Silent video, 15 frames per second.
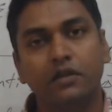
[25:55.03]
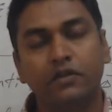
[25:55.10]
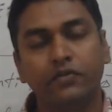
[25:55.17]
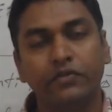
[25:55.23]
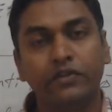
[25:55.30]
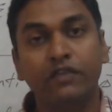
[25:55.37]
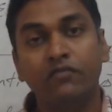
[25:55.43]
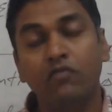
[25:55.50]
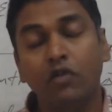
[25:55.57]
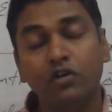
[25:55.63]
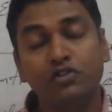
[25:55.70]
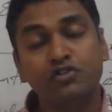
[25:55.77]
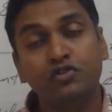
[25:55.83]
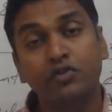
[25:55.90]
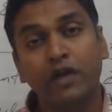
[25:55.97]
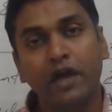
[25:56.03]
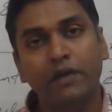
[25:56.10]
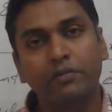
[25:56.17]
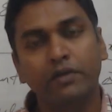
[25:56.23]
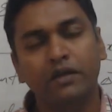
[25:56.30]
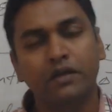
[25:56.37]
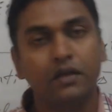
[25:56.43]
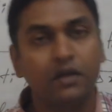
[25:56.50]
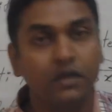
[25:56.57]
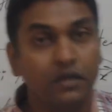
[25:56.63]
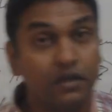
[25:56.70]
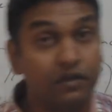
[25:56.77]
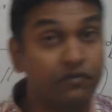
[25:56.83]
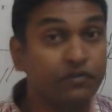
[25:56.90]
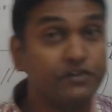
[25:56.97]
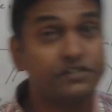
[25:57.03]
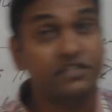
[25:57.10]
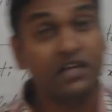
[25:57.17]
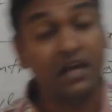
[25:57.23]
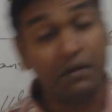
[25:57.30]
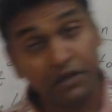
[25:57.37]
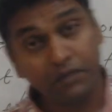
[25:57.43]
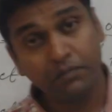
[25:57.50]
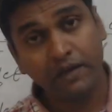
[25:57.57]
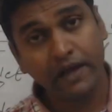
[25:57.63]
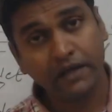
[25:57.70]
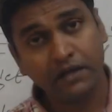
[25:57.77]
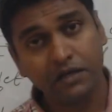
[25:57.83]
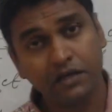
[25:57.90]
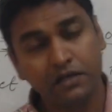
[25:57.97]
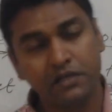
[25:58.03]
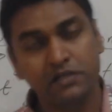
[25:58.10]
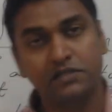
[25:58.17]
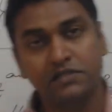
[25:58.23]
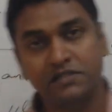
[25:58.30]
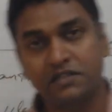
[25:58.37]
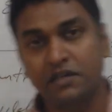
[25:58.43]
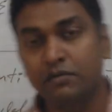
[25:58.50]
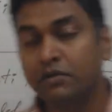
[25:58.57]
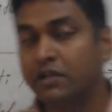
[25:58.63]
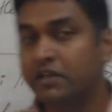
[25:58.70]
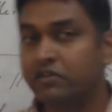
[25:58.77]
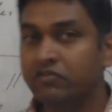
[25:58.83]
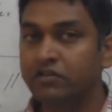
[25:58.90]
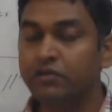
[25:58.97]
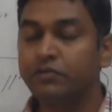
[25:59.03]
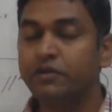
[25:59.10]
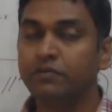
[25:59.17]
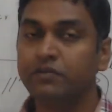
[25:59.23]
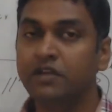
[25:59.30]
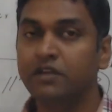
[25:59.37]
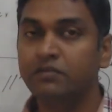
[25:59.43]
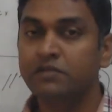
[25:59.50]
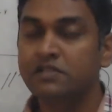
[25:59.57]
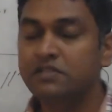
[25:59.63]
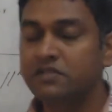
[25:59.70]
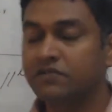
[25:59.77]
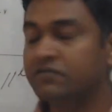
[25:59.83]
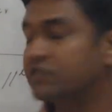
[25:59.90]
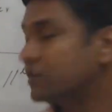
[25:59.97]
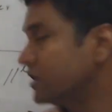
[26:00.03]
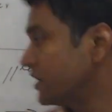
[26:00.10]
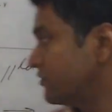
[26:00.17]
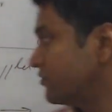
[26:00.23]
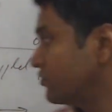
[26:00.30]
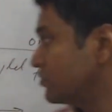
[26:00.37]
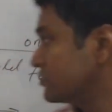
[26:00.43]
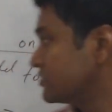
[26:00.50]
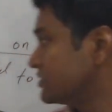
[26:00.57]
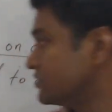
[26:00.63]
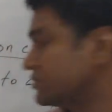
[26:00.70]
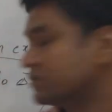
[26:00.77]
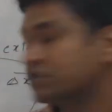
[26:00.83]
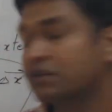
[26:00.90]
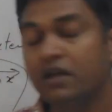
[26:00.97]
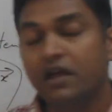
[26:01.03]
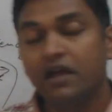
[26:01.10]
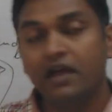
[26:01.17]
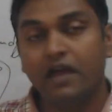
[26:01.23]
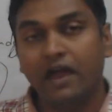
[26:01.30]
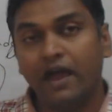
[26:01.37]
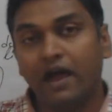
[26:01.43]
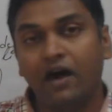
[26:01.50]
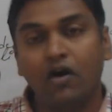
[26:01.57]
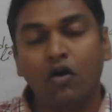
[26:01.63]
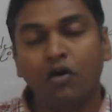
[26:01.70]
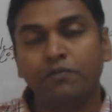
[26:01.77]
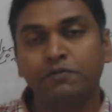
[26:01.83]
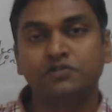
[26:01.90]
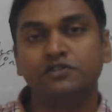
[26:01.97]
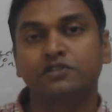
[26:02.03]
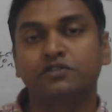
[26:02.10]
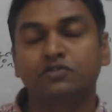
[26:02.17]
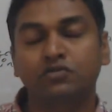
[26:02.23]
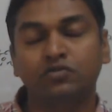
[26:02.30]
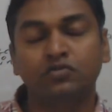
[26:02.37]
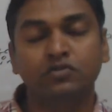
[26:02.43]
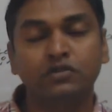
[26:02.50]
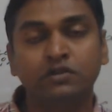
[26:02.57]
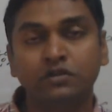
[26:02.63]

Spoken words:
Then what should happen? If it's coming back, it's a stable equilibrium. That means if the net force is opposite to the